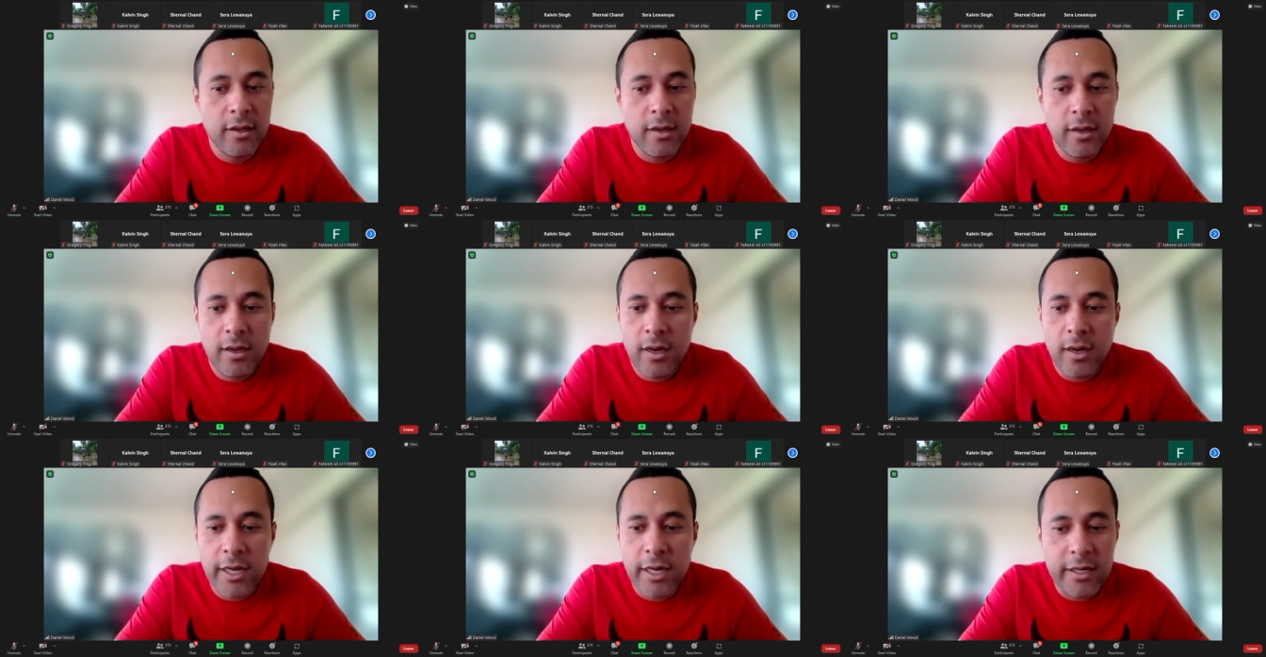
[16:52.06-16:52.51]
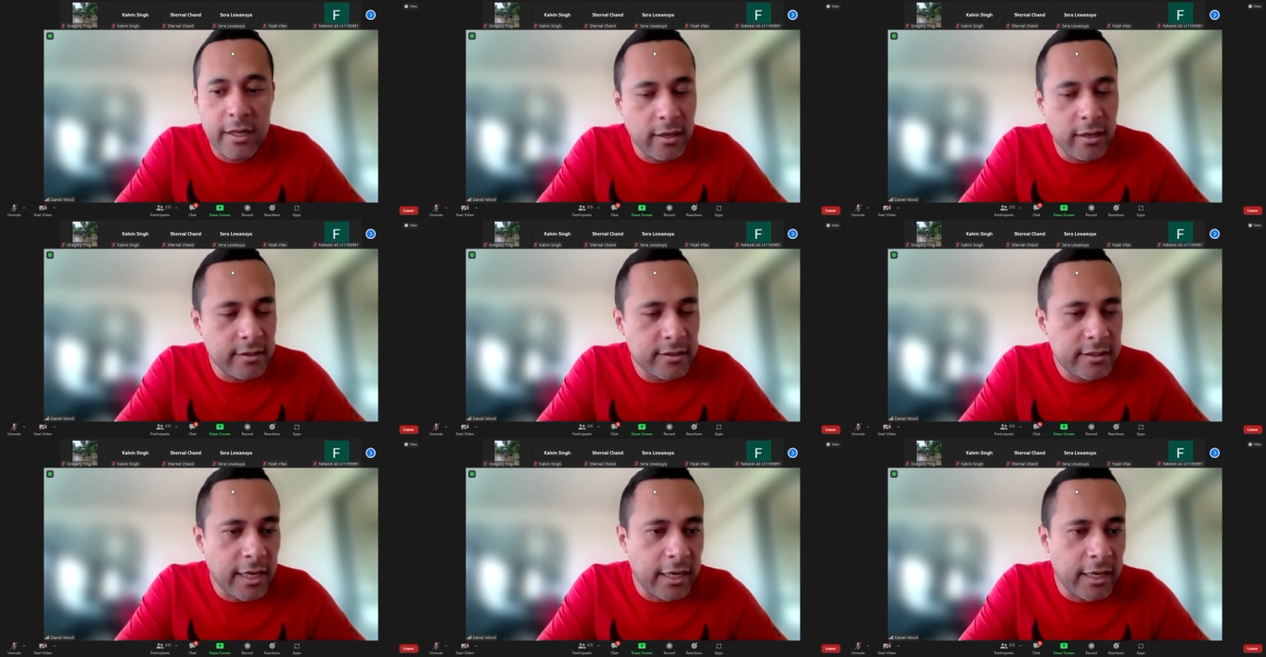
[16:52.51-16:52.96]
I
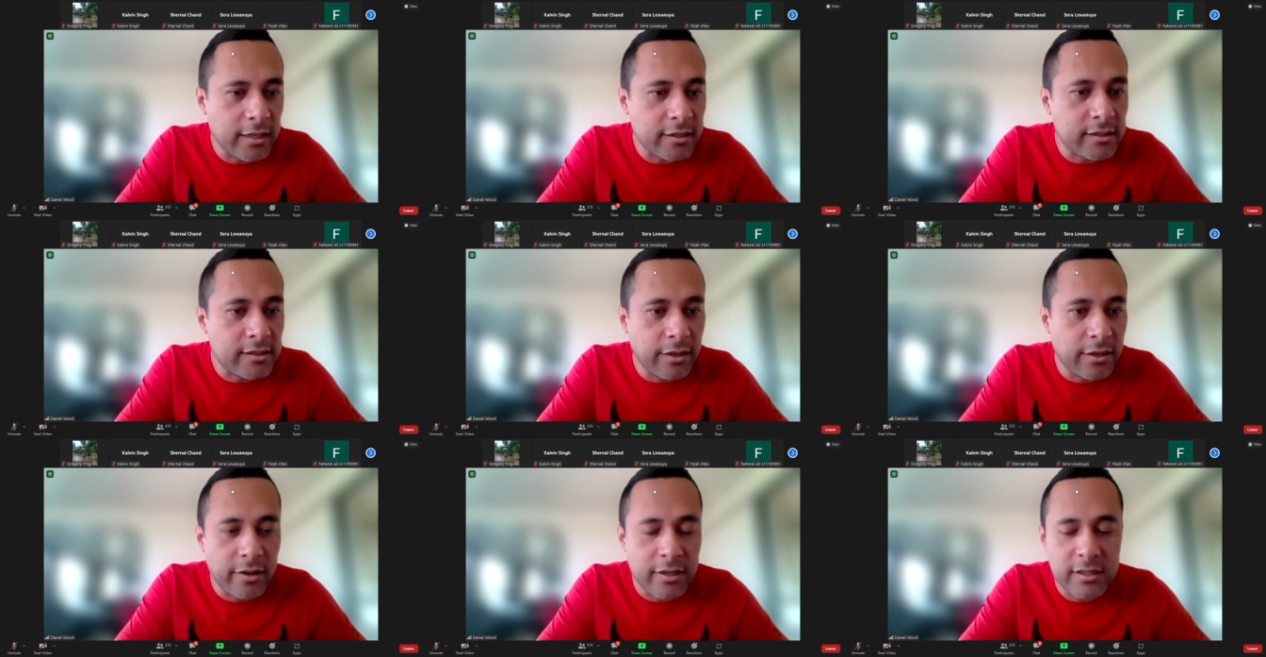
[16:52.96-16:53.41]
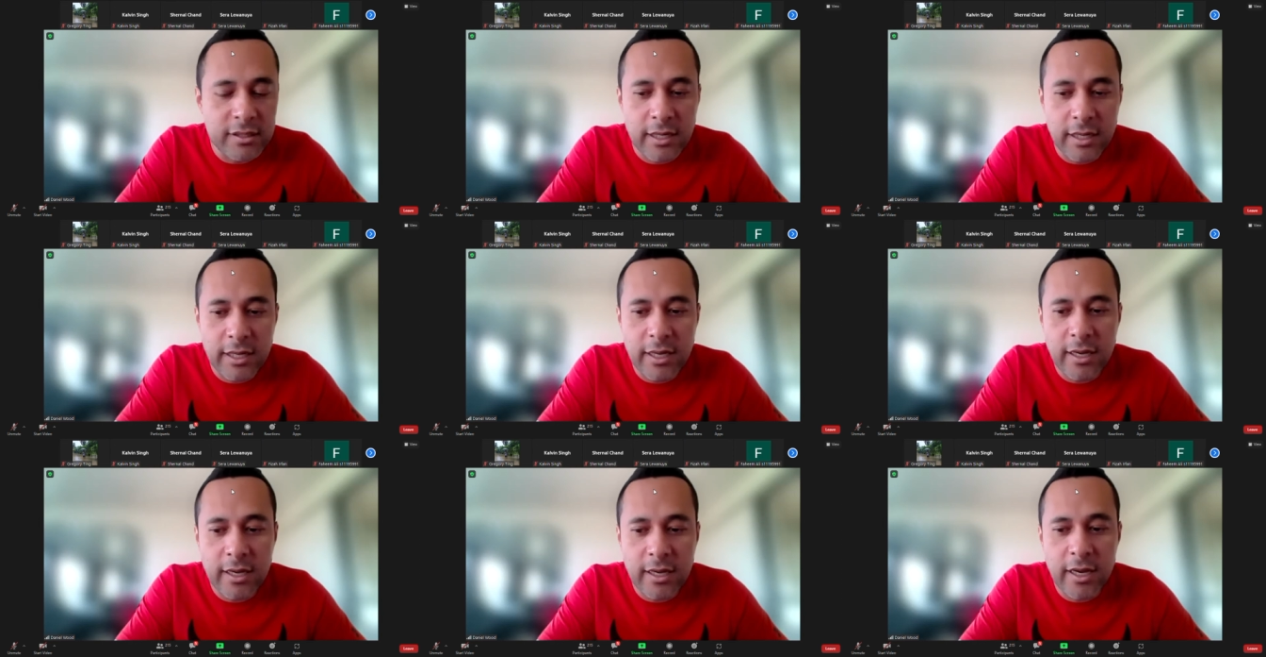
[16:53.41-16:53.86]
didn't take it
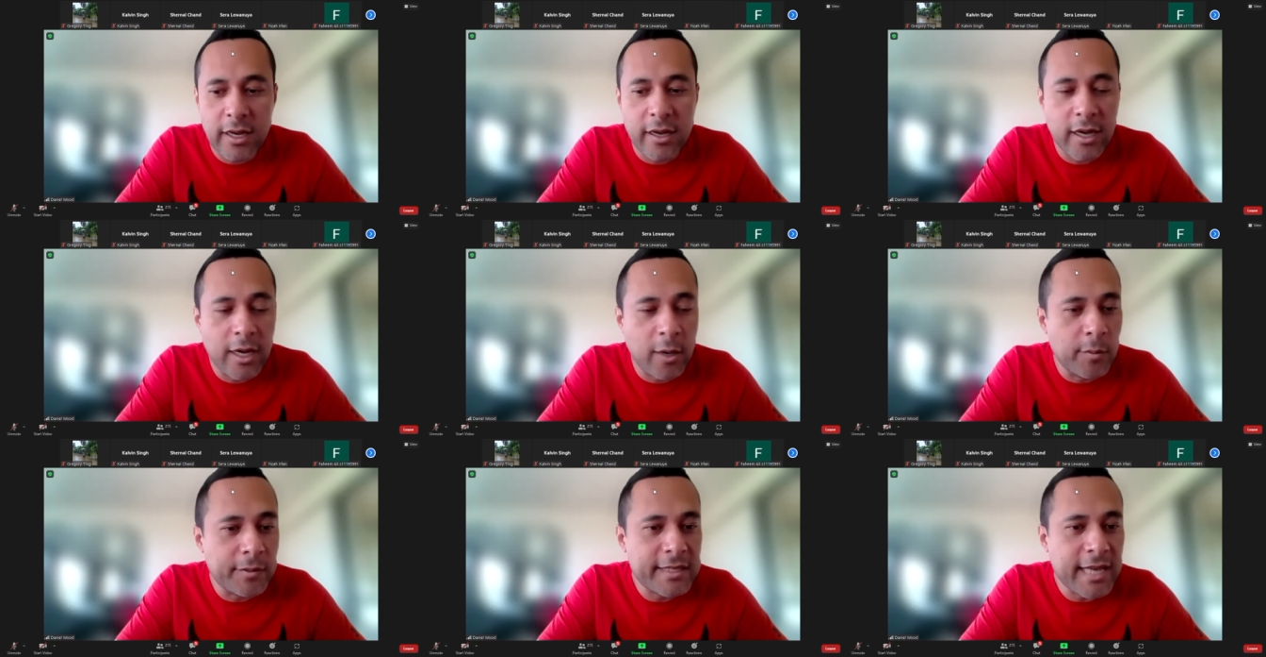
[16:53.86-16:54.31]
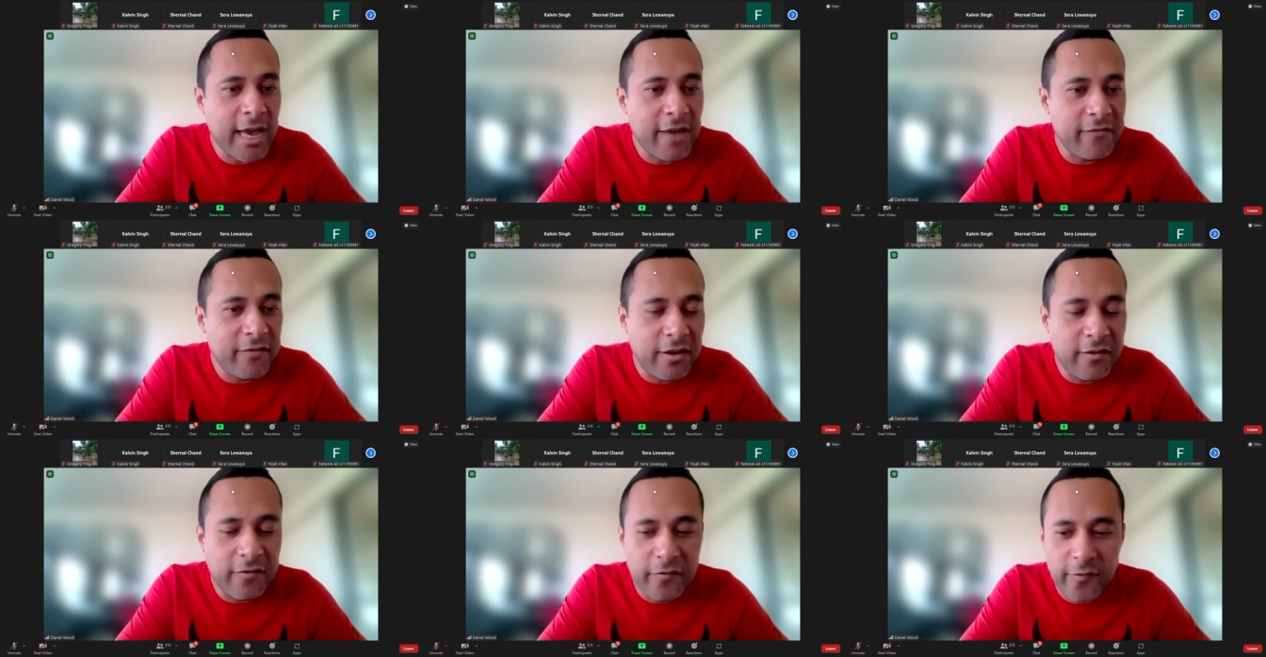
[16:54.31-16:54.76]
seriously. I was
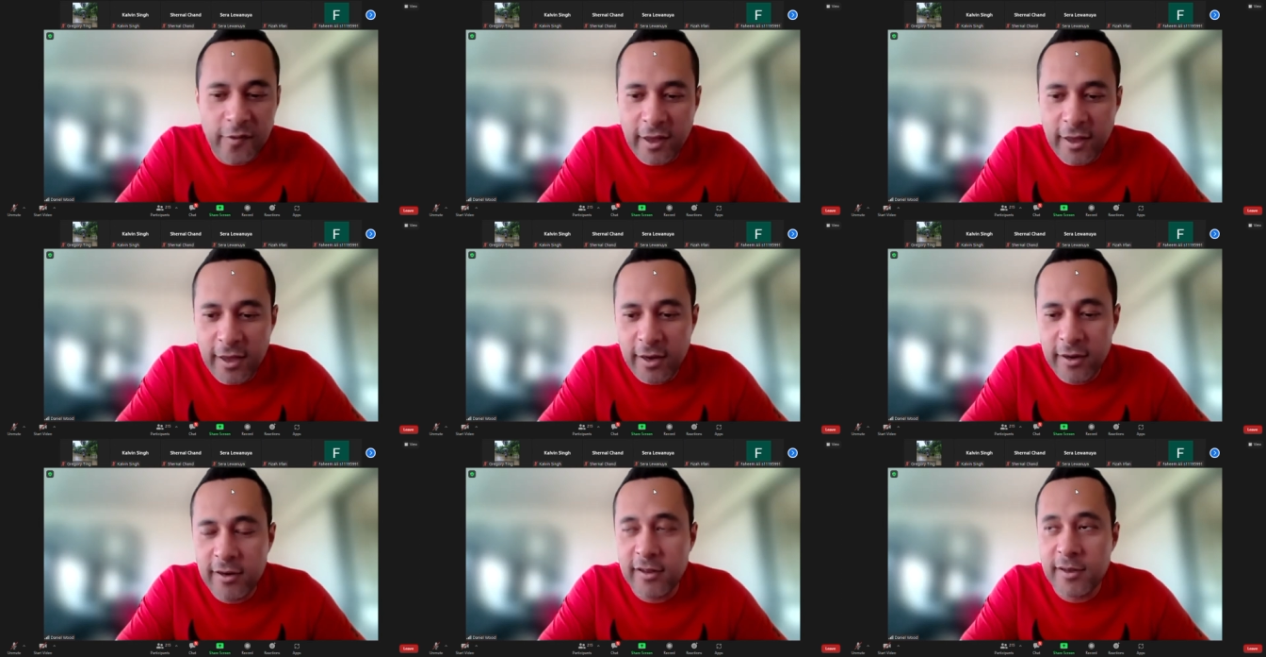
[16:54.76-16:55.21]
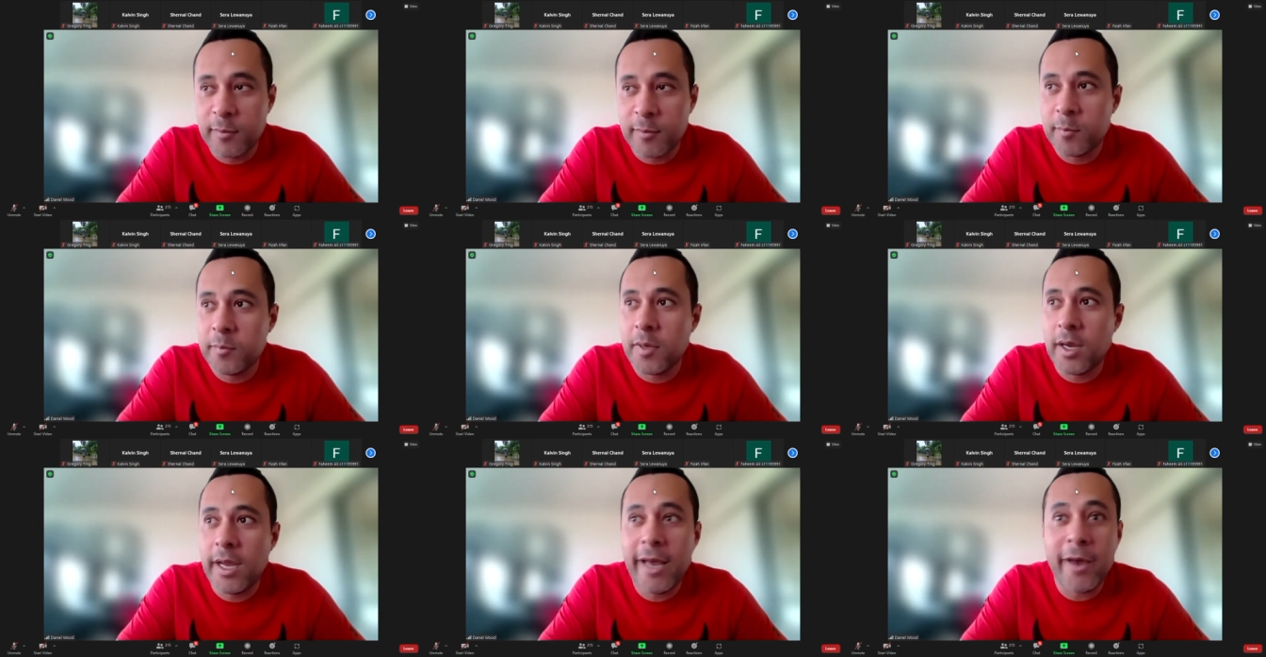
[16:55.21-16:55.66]
having fun
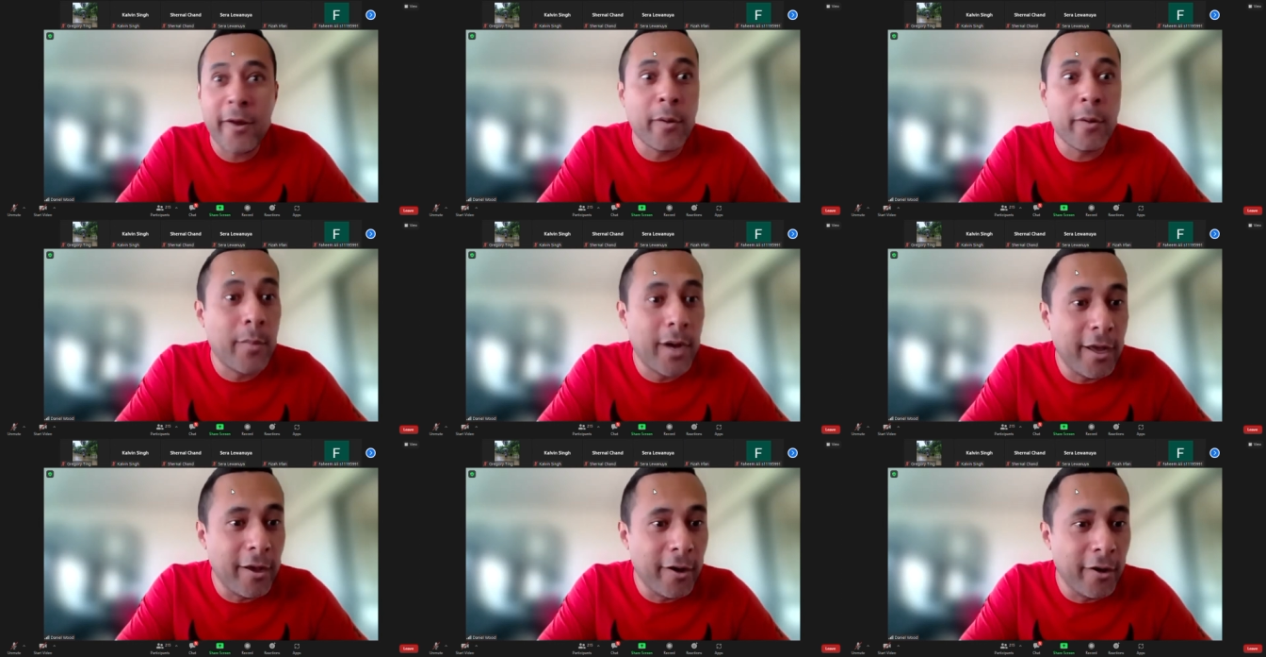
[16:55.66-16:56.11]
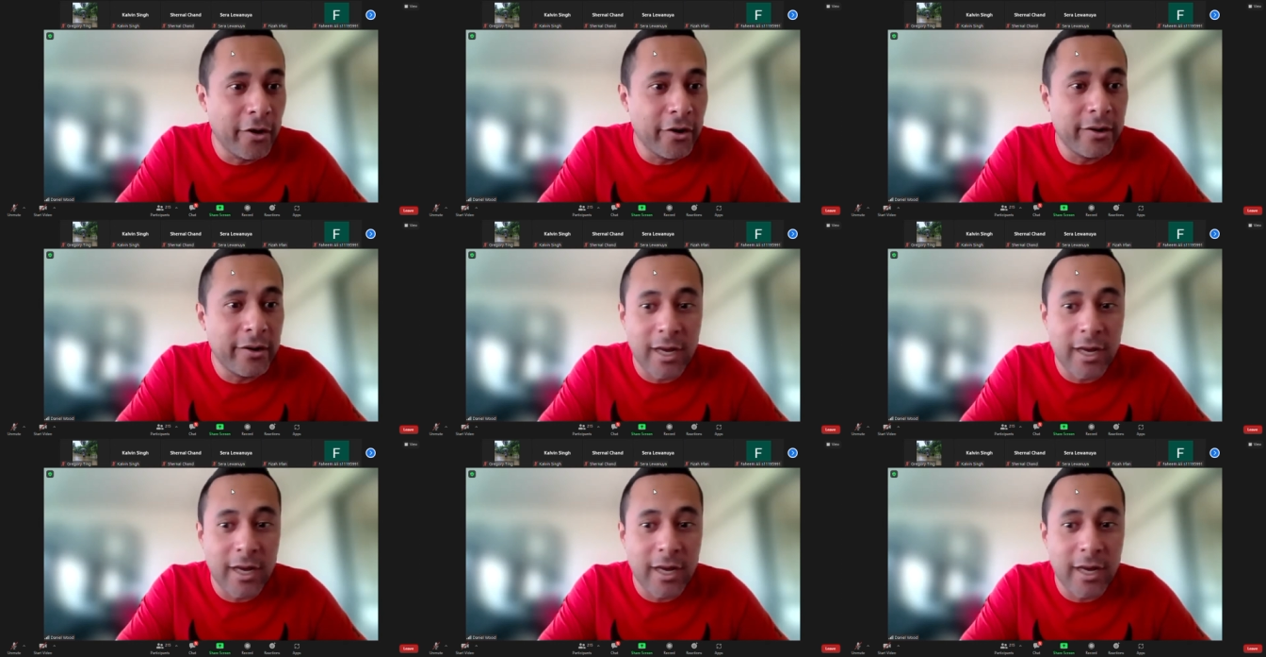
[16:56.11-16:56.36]
out on my own.